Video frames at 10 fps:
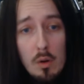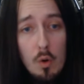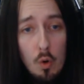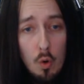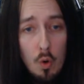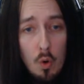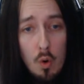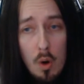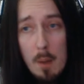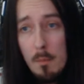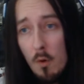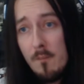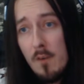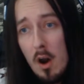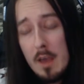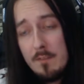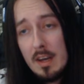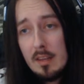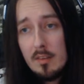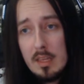or a more high
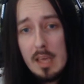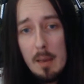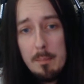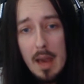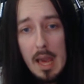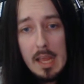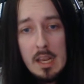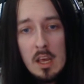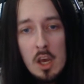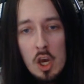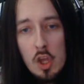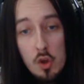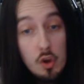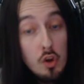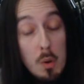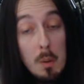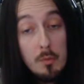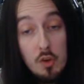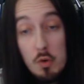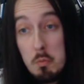fantasy campaign, you could go up
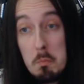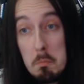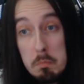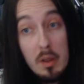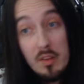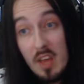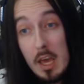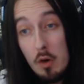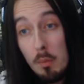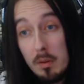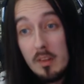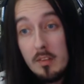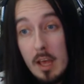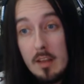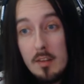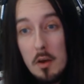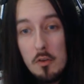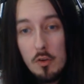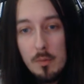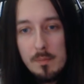to +8 or +10
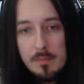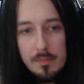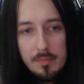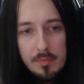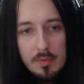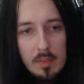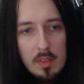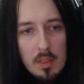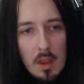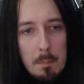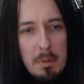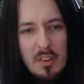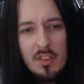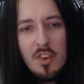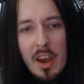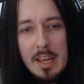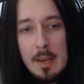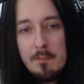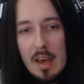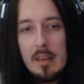total. But decide in
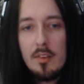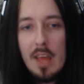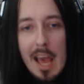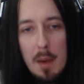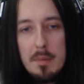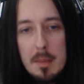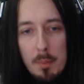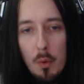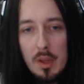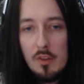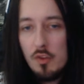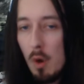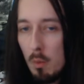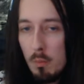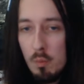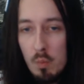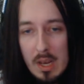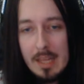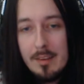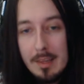advance how many points you are
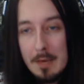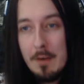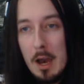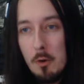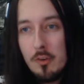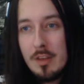willing to give out